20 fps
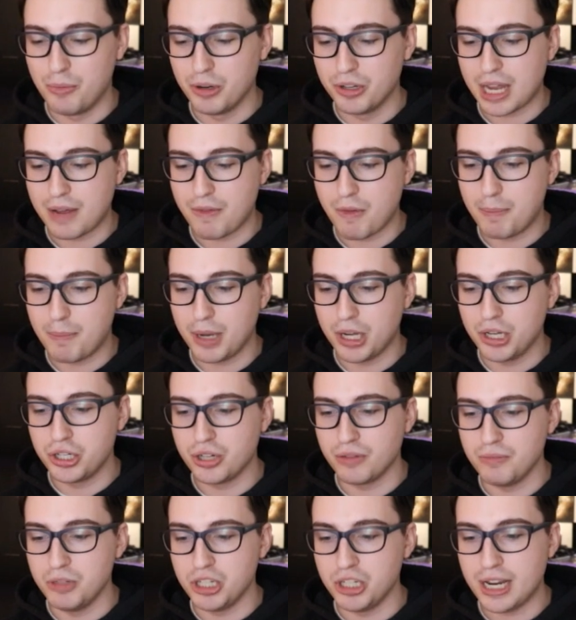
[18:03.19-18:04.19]
We also
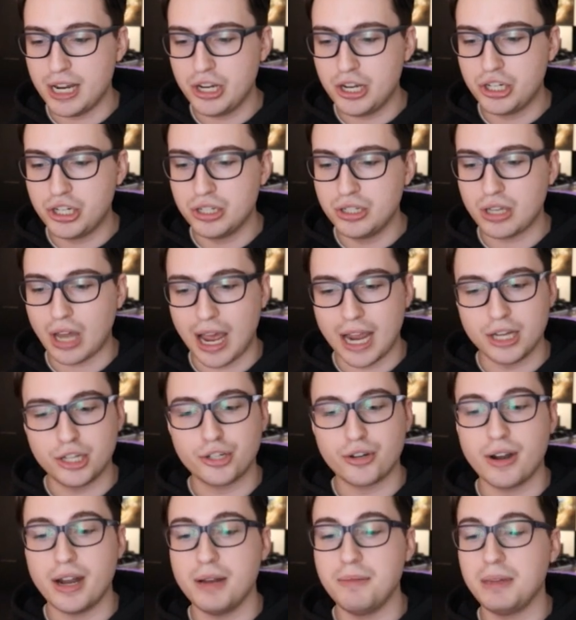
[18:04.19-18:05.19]
bunch of mutations.
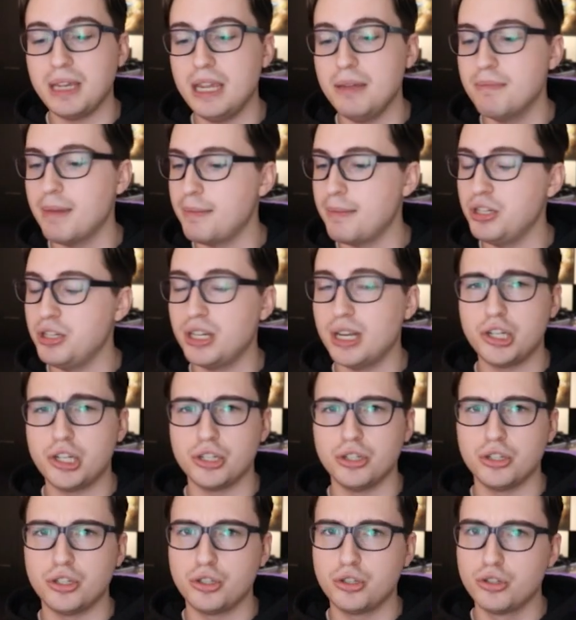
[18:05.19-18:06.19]
I try and keep my
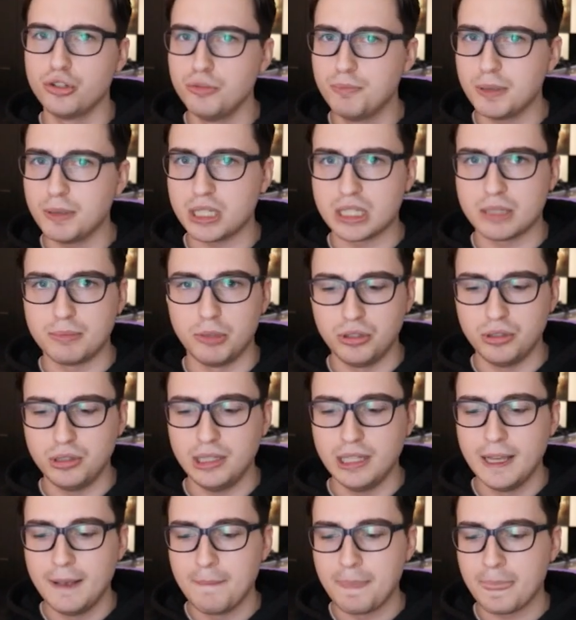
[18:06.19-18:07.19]
mutations super
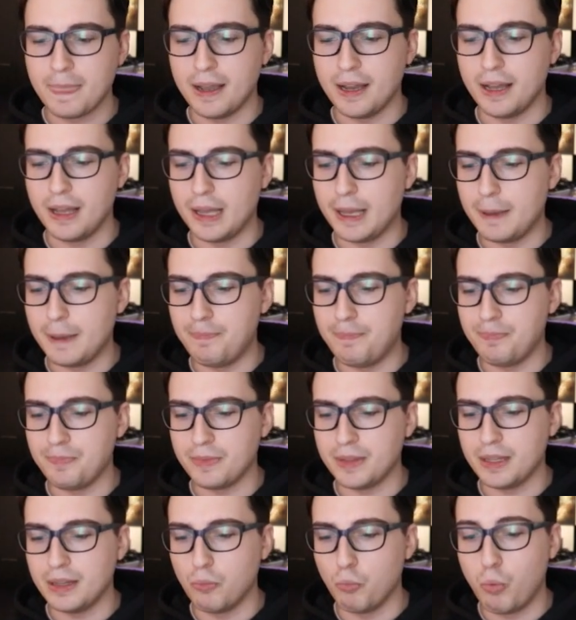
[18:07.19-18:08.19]
small.
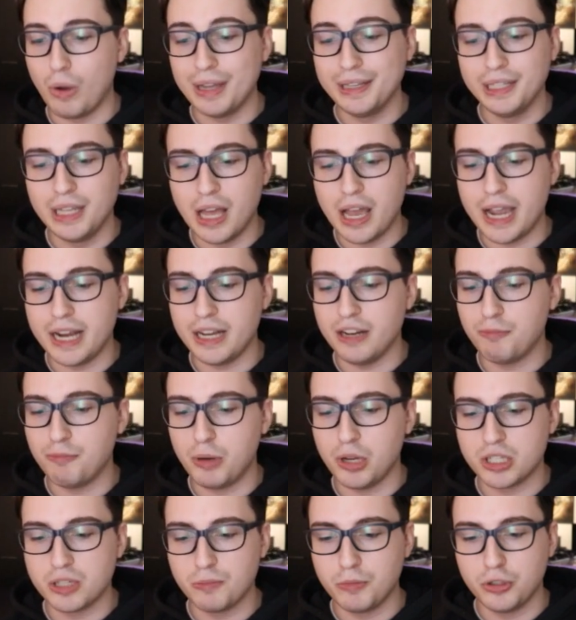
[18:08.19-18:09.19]
1 line
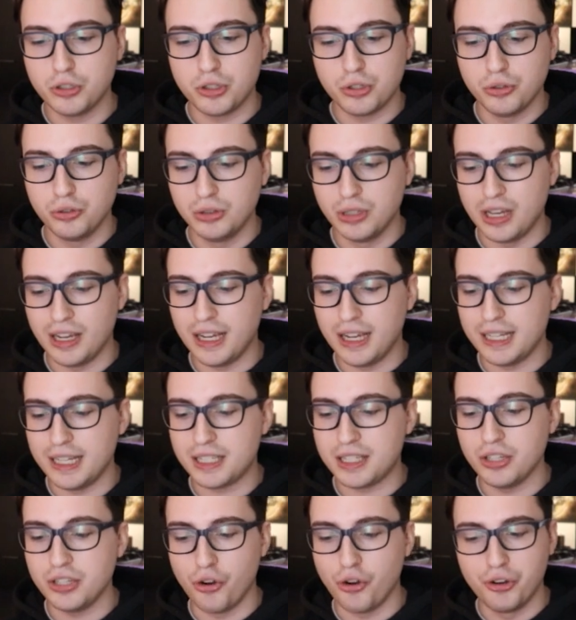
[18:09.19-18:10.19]
if possible, 2
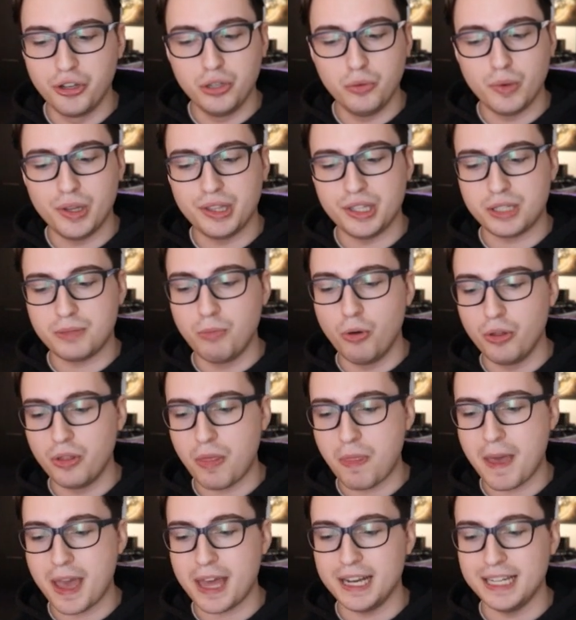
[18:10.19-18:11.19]
lines. The only one that's
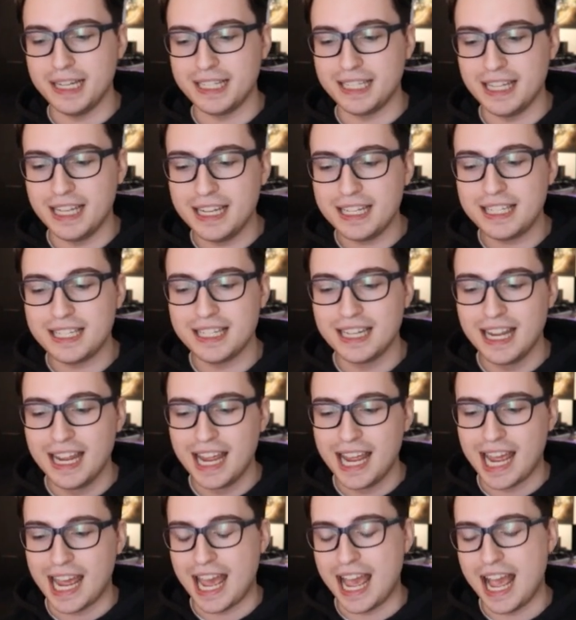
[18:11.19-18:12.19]
more than that is this,
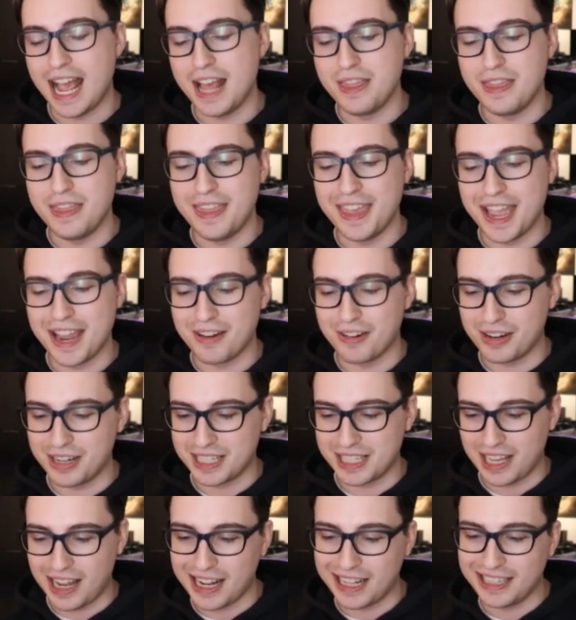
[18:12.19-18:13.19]
and
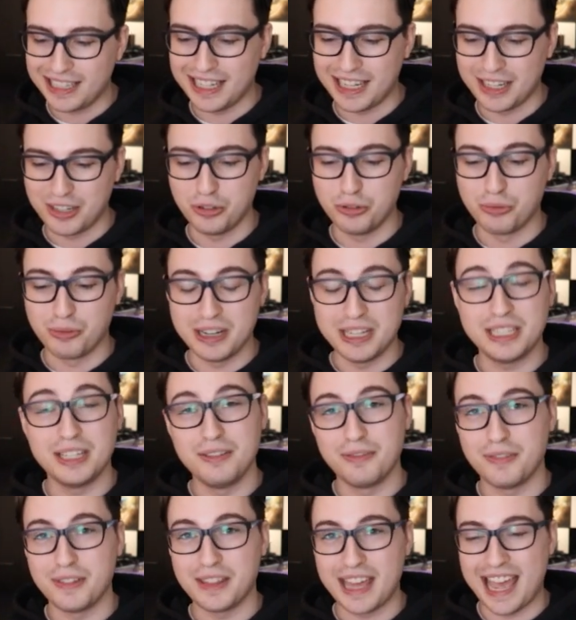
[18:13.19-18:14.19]
there is likely a good
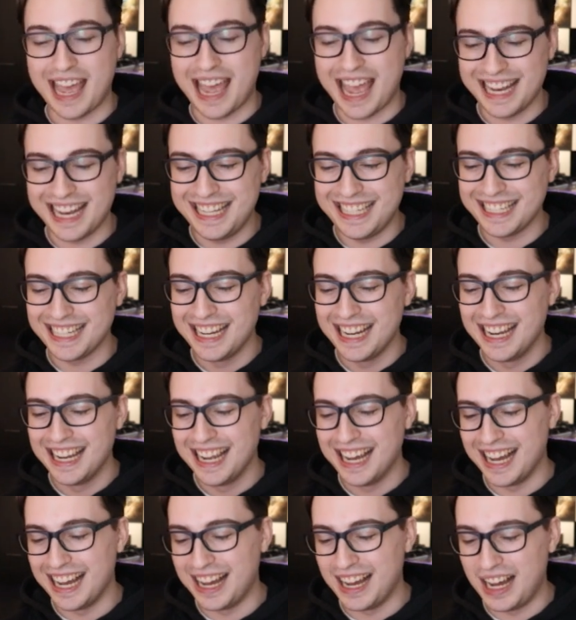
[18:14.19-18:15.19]
reason for that.
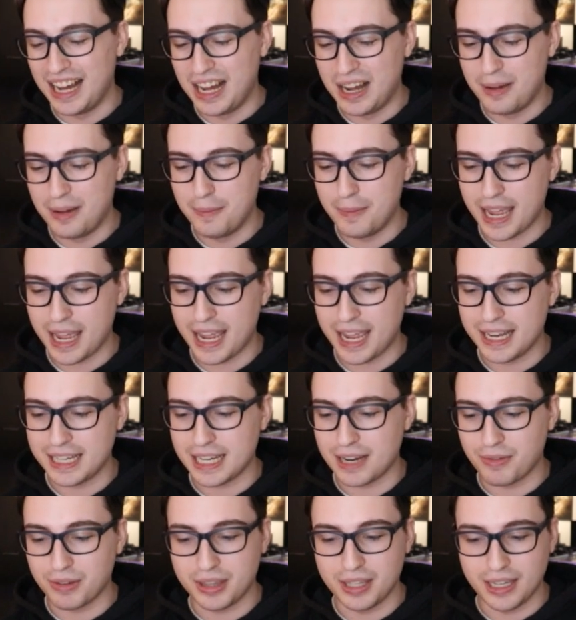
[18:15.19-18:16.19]

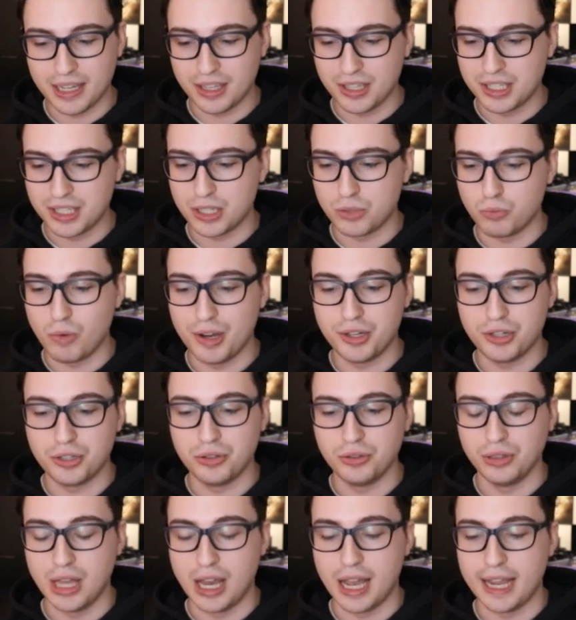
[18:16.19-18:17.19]
And everything else is
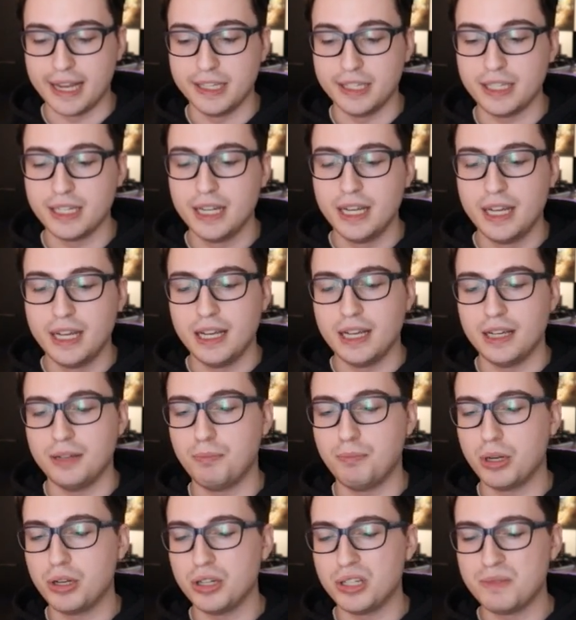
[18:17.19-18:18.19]
1 to 2 lines,
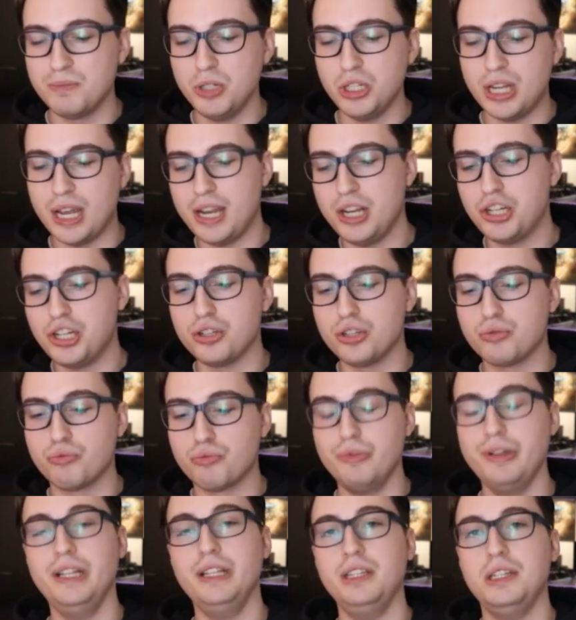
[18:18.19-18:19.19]
because
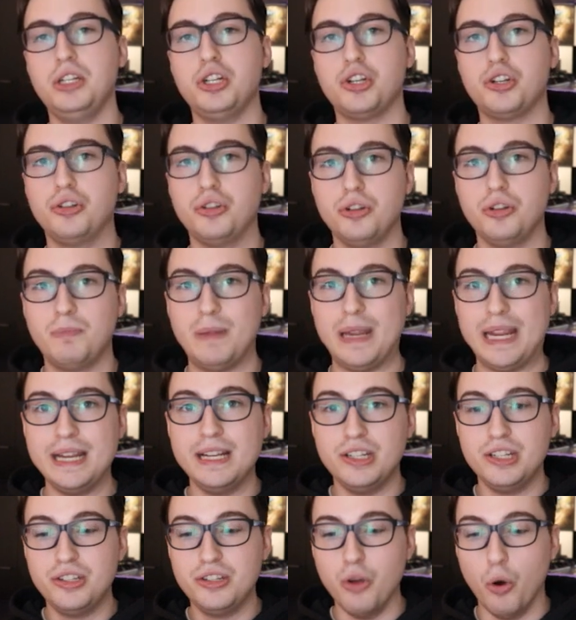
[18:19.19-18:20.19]
mutations really should
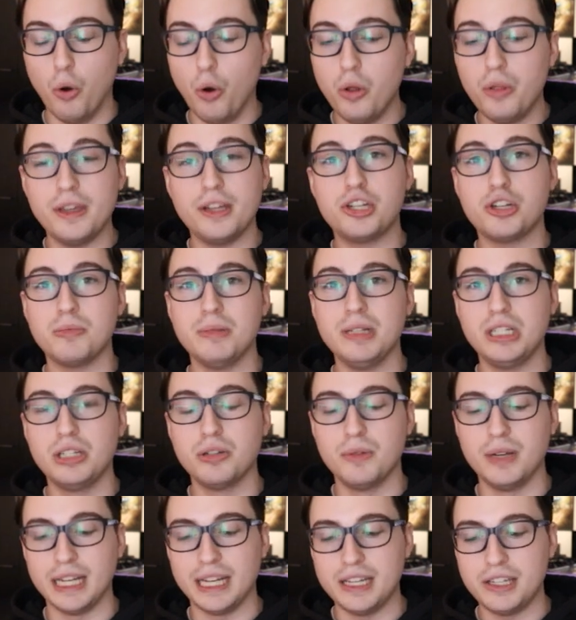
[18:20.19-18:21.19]
be, all they should be
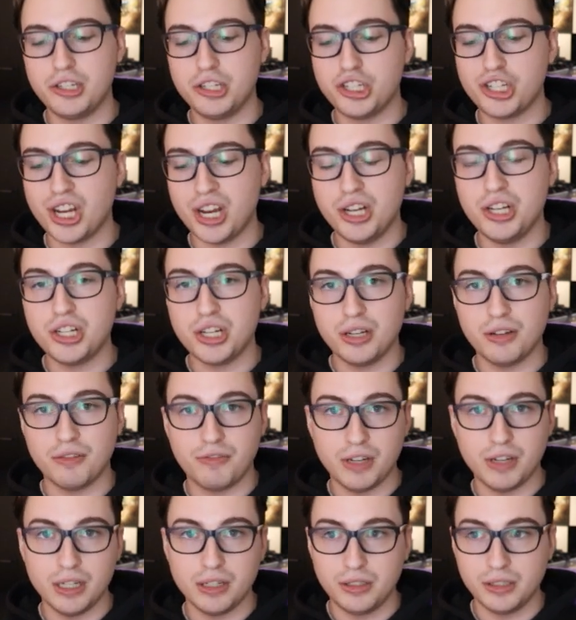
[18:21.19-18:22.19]
doing is
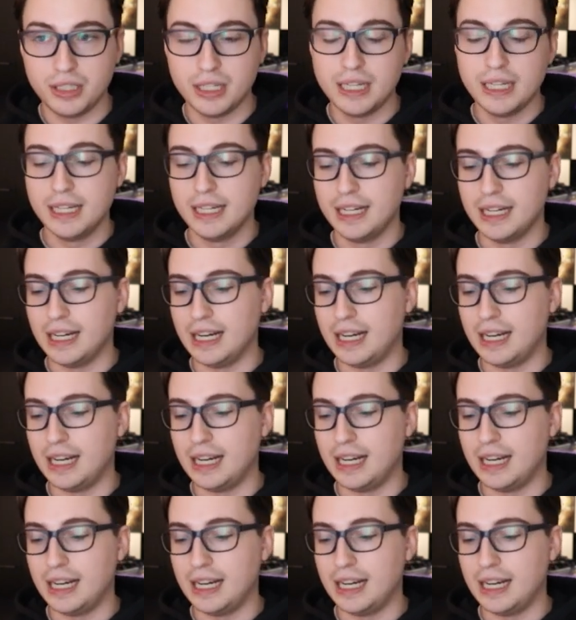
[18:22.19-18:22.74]
changing a field,